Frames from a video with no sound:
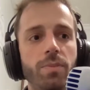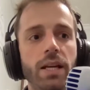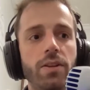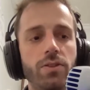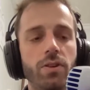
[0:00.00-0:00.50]
to
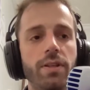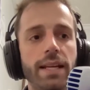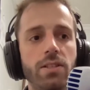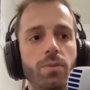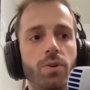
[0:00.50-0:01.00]
be at a certain
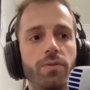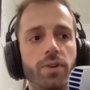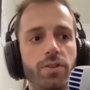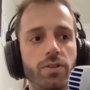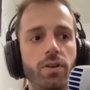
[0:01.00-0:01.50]
decibel for
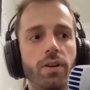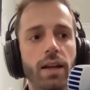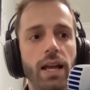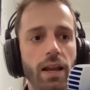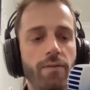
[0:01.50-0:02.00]
a certain
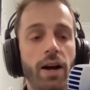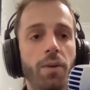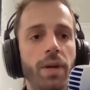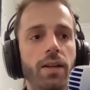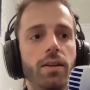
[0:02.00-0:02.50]

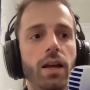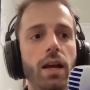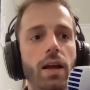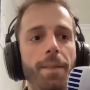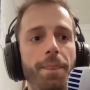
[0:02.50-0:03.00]
environment.
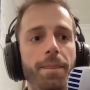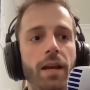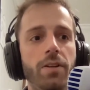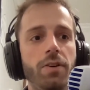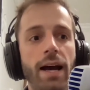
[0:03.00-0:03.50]

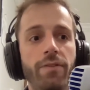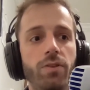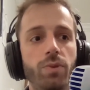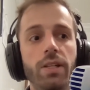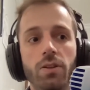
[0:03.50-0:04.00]
Then you have
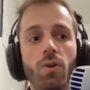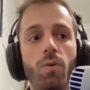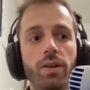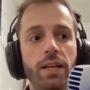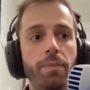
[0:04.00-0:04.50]
to really know
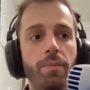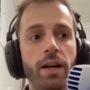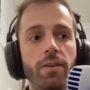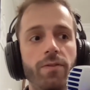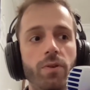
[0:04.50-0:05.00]
what type of
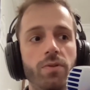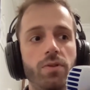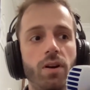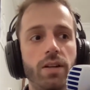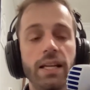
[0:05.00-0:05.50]
microphones
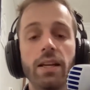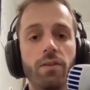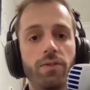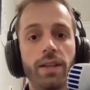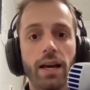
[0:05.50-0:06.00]
are needed
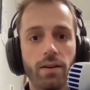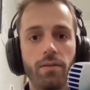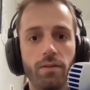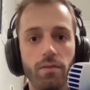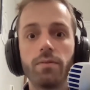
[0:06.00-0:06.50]
for that
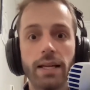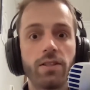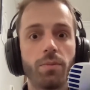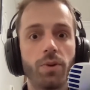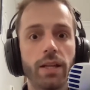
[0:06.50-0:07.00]

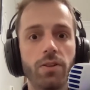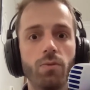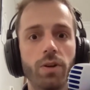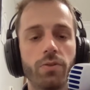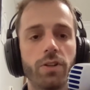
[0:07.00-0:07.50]
decibel that you
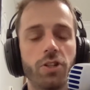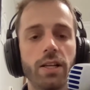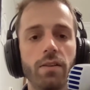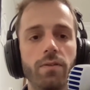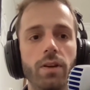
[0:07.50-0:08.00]
want to
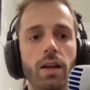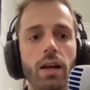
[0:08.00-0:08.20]
achieve.